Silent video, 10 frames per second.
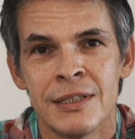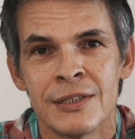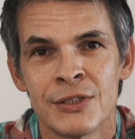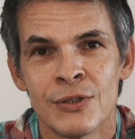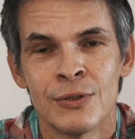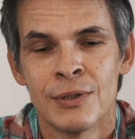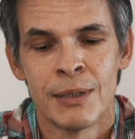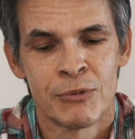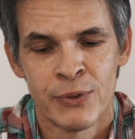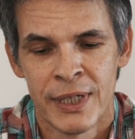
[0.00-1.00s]
So
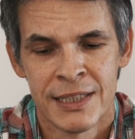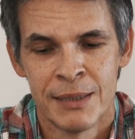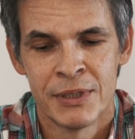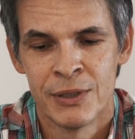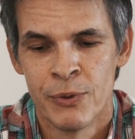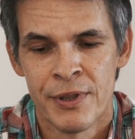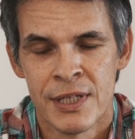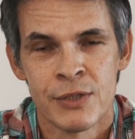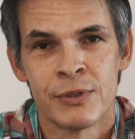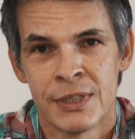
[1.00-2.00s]
I'm quite happy with
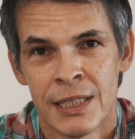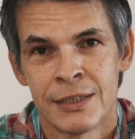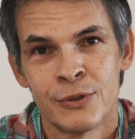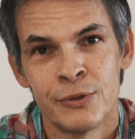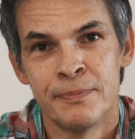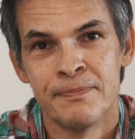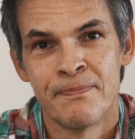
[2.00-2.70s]
this result too.